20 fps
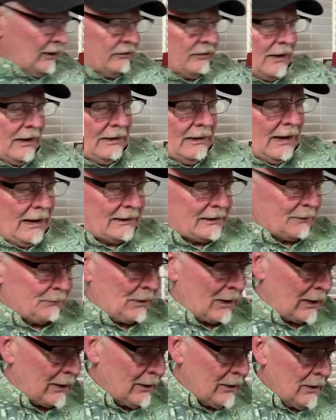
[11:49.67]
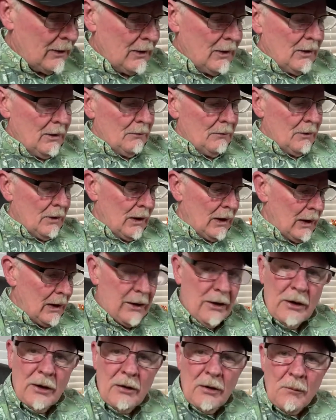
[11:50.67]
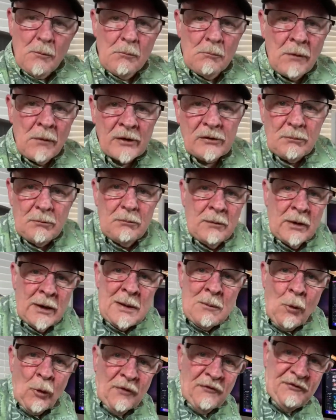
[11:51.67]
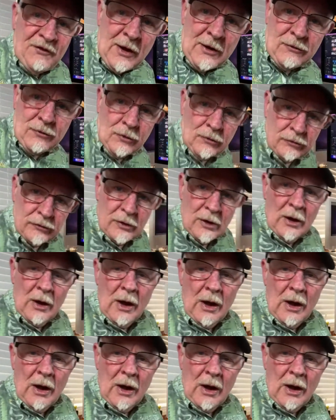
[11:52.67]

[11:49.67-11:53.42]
I liked about it, many more features.